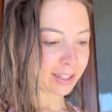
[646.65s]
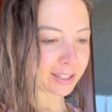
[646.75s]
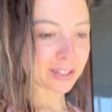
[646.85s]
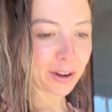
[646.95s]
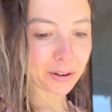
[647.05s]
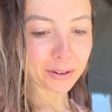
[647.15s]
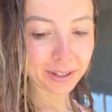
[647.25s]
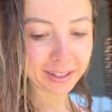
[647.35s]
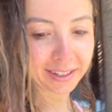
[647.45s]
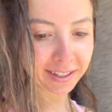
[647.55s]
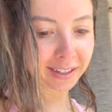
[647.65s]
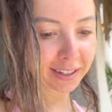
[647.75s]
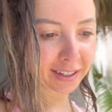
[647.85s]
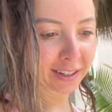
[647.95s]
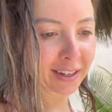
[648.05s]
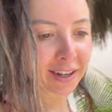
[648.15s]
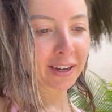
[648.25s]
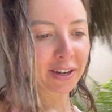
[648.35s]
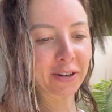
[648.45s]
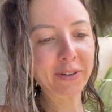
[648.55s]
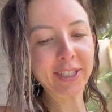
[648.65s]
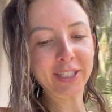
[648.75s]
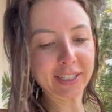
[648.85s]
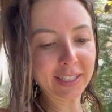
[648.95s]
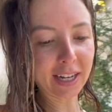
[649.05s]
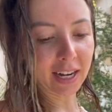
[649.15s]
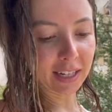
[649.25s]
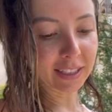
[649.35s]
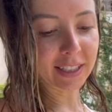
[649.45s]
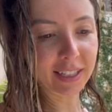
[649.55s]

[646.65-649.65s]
So we just got